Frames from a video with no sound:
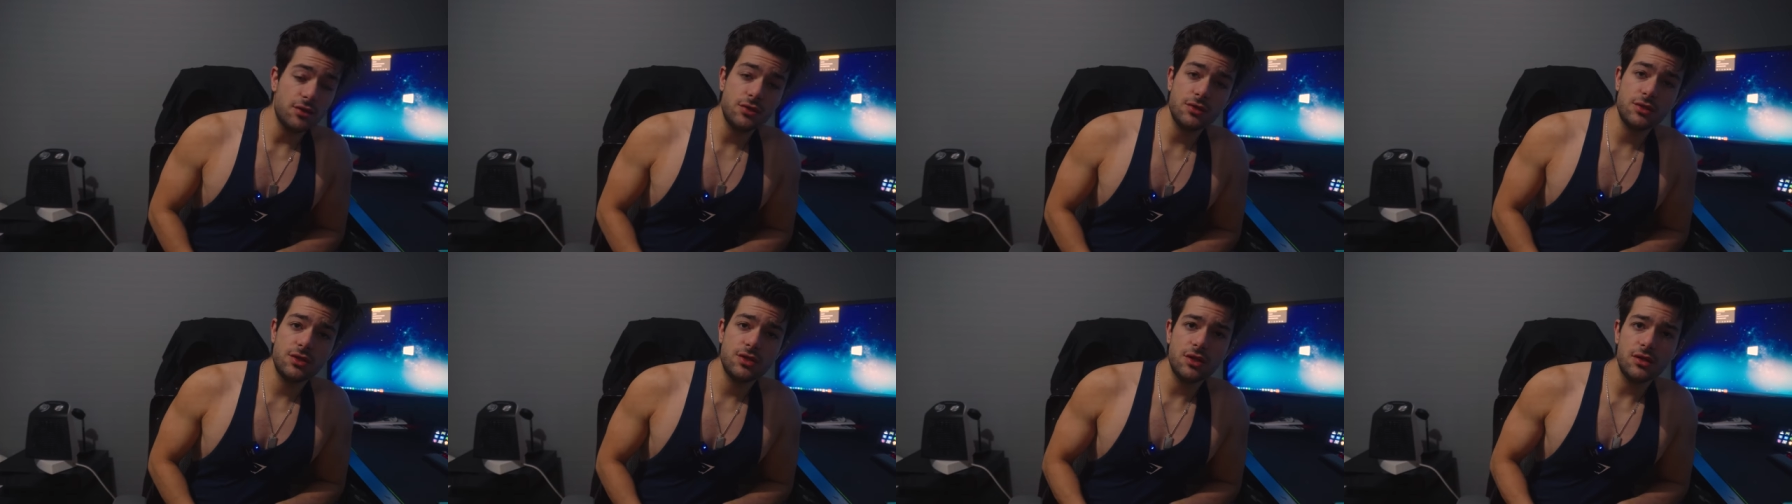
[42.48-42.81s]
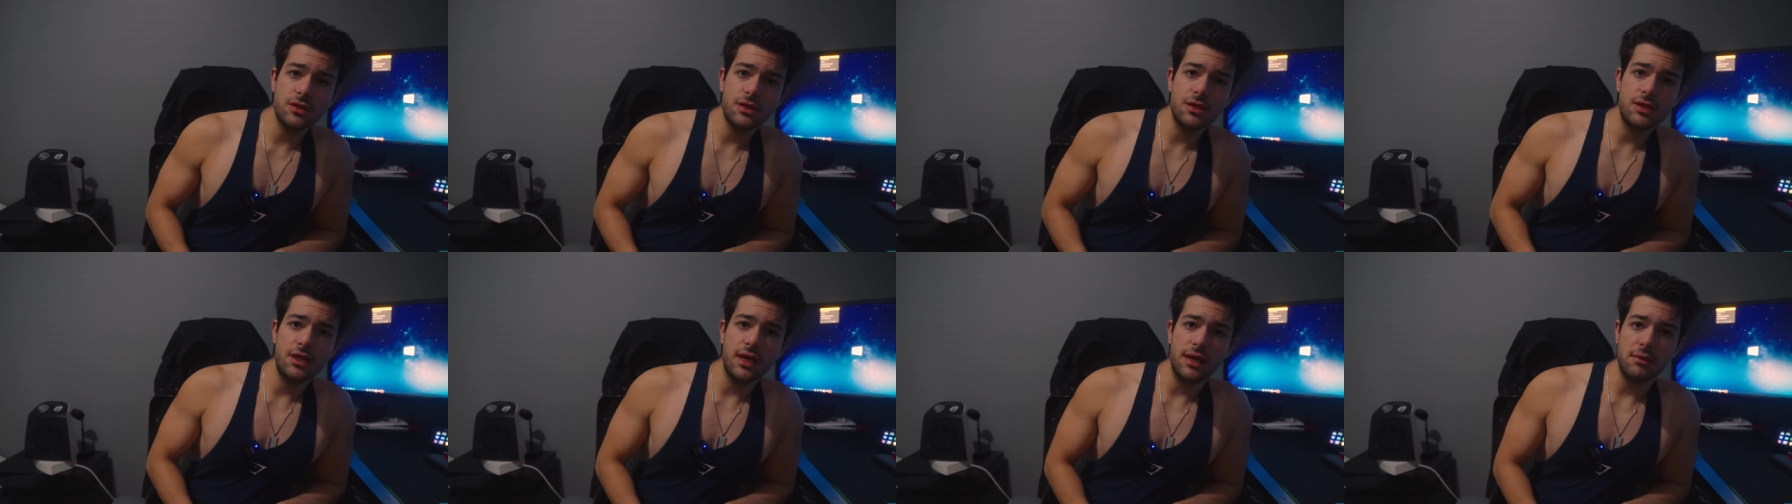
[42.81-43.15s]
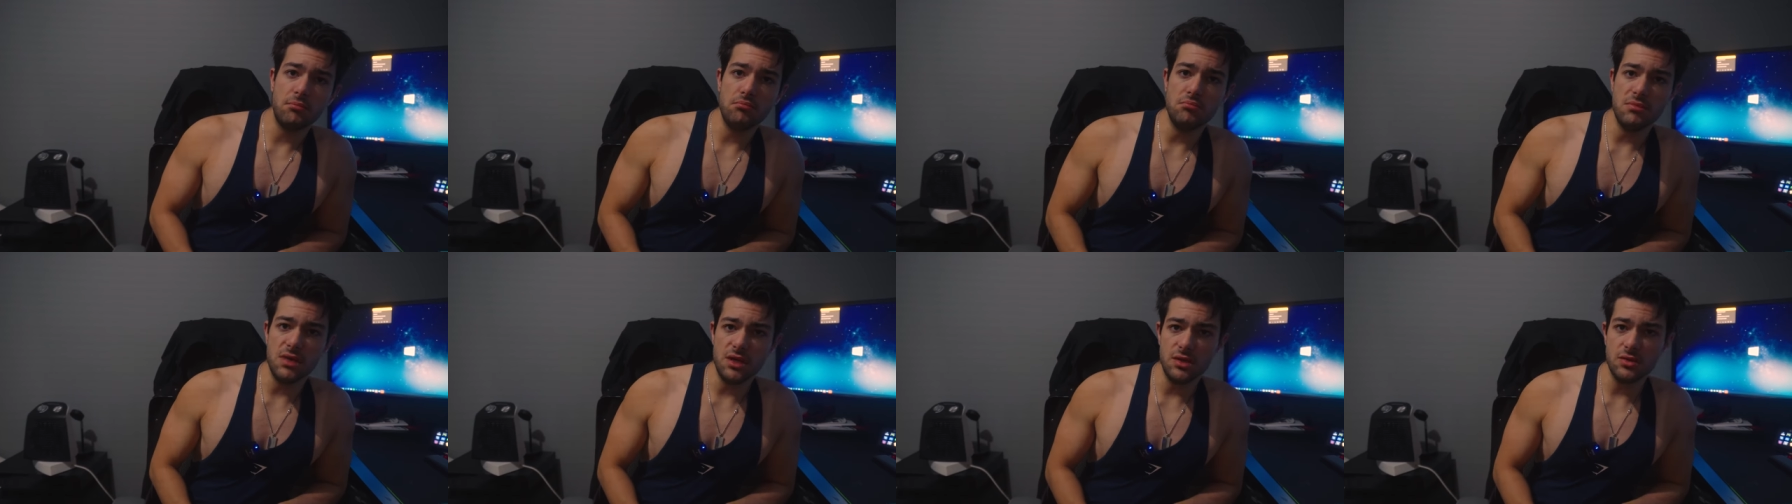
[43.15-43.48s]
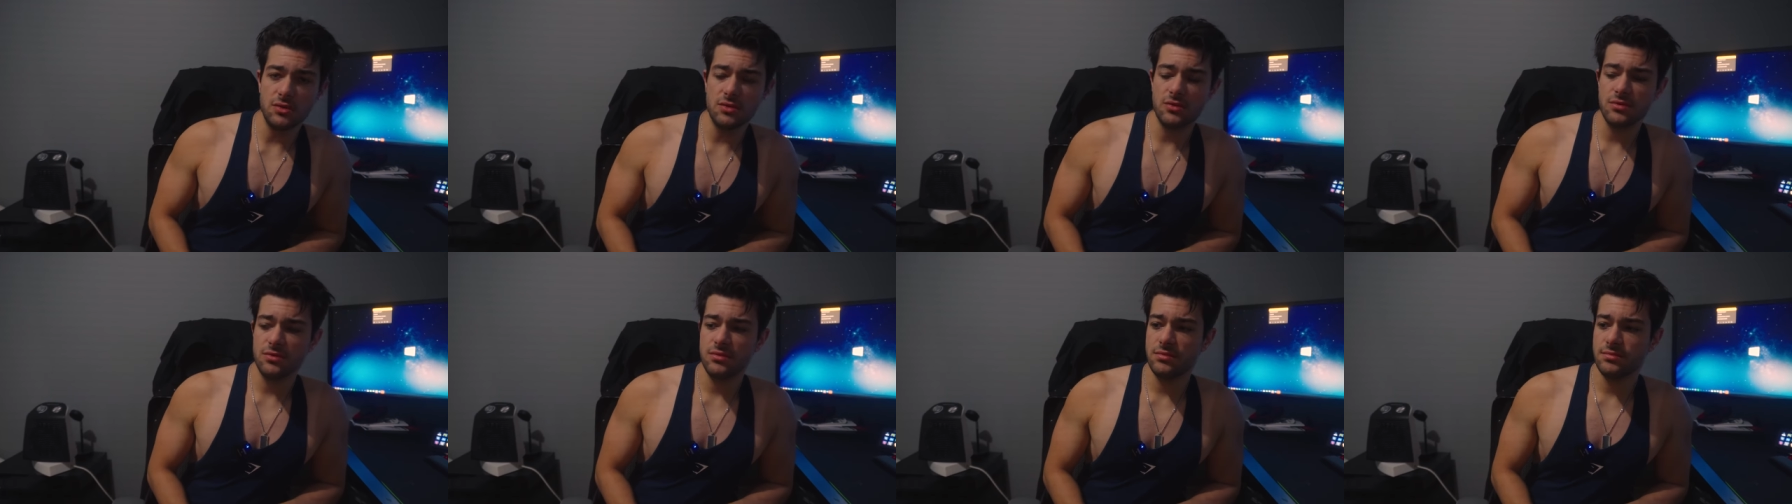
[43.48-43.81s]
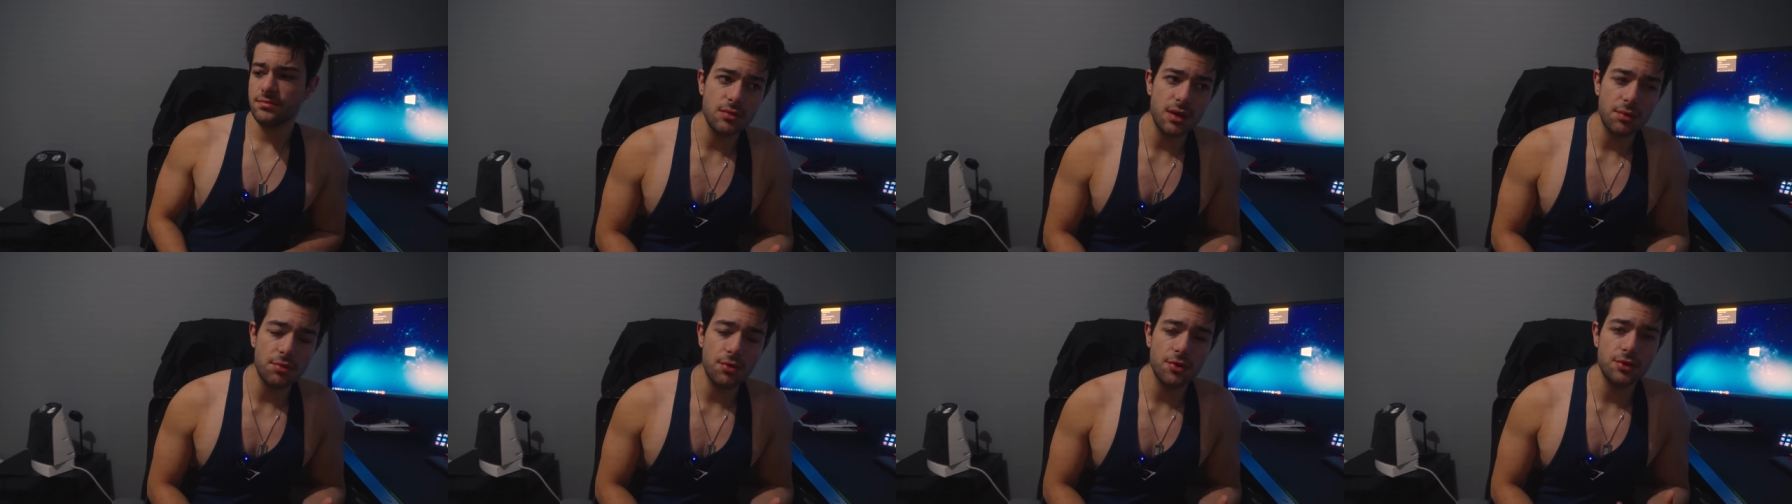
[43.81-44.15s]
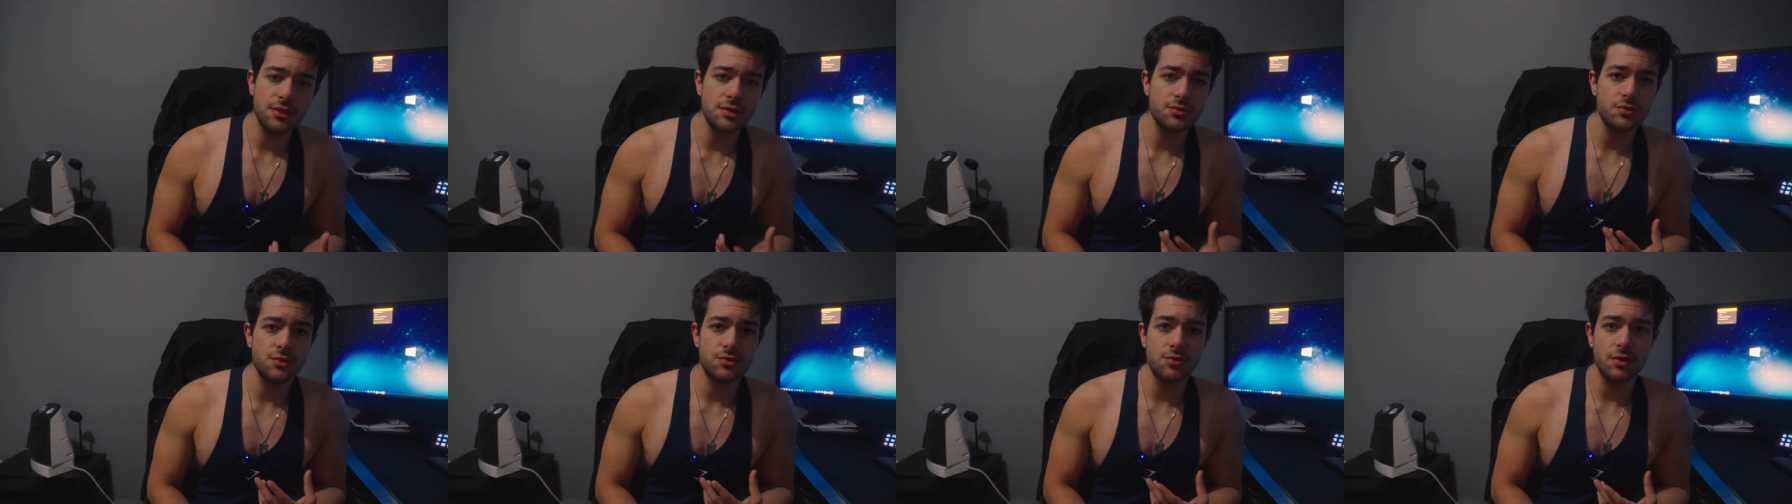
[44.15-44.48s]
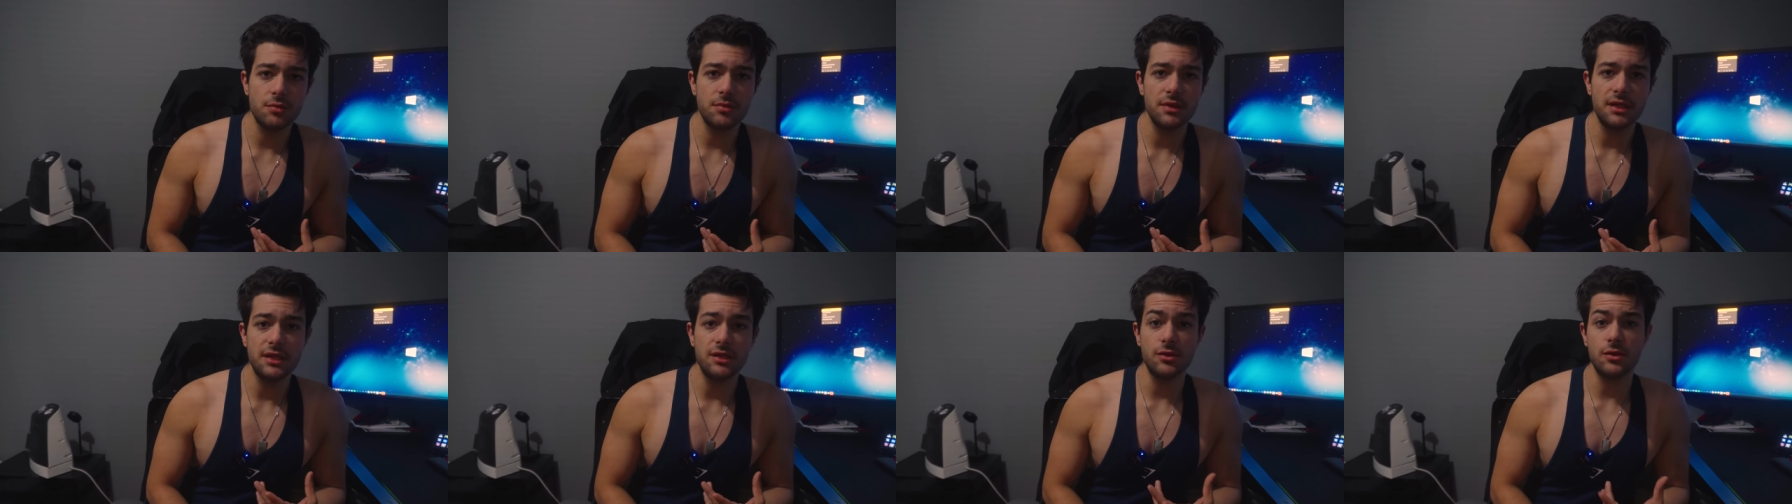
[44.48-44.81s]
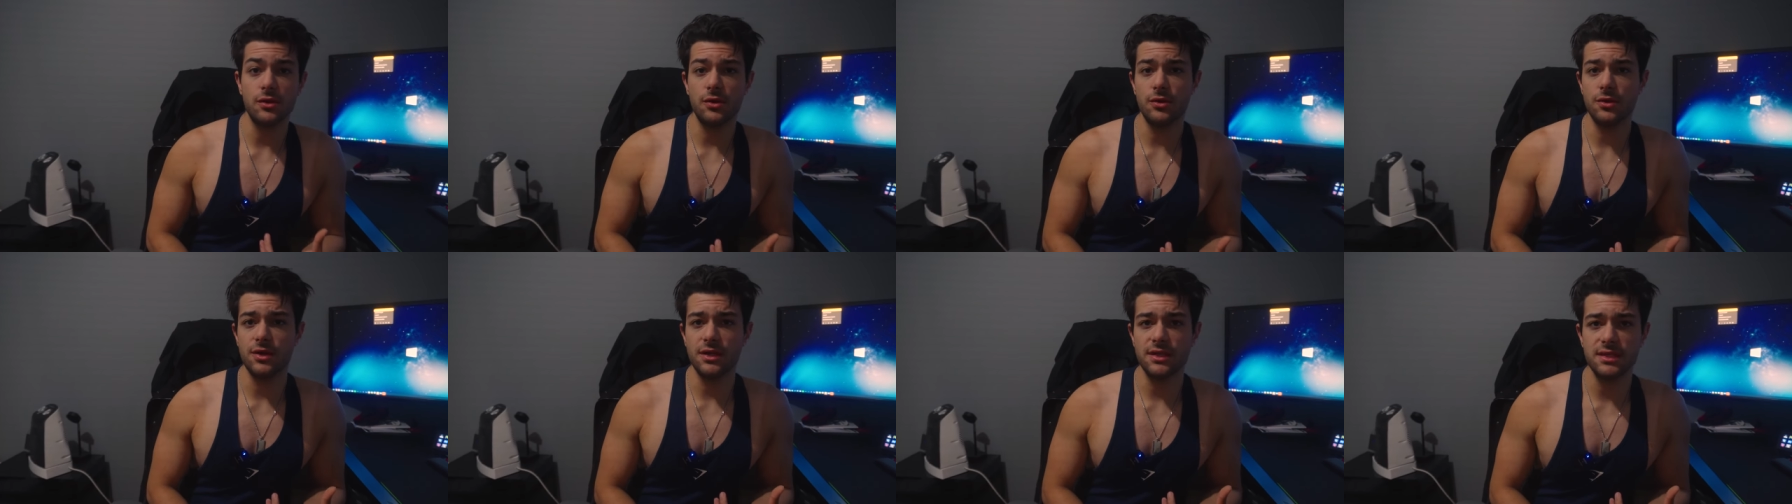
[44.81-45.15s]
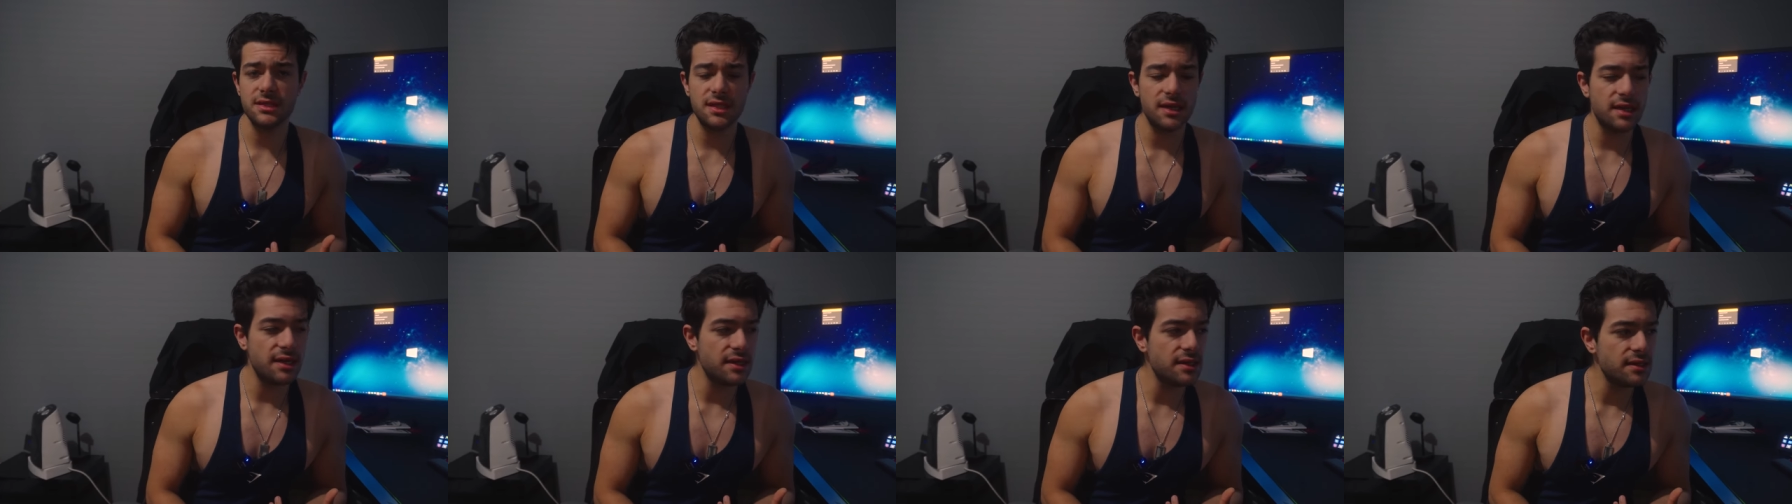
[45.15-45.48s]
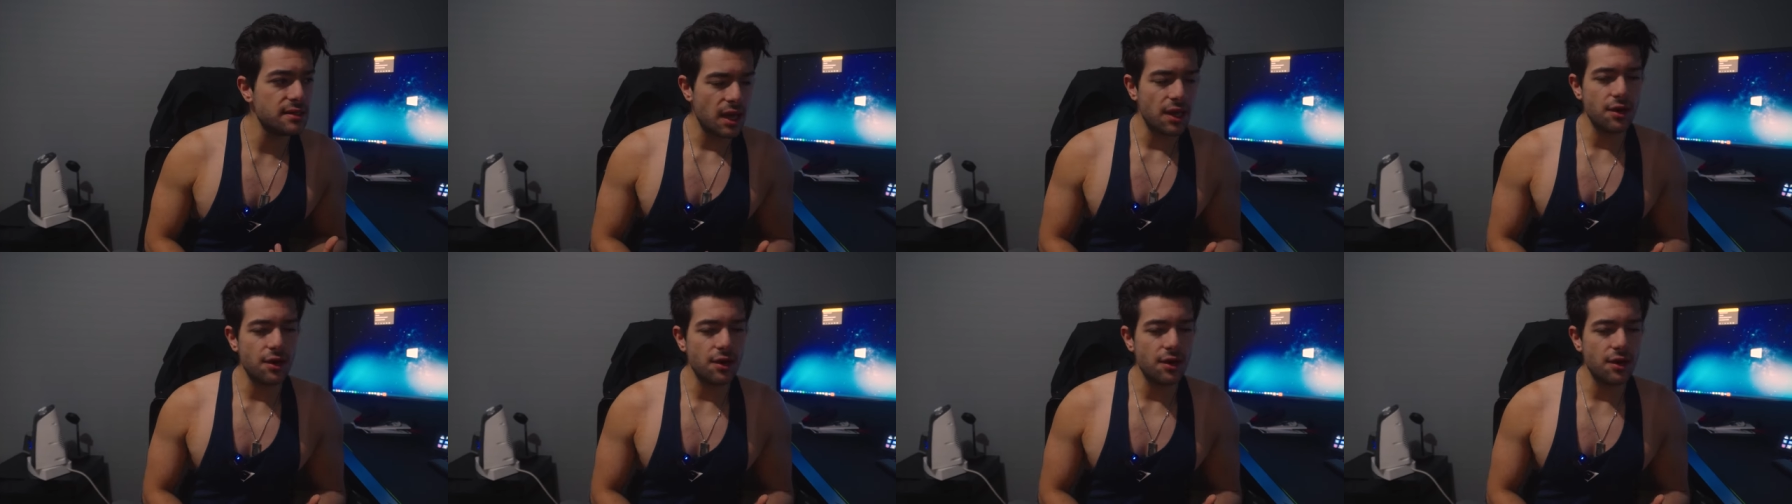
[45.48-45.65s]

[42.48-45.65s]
a good solid like meal. My protein was probably a little low yesterday.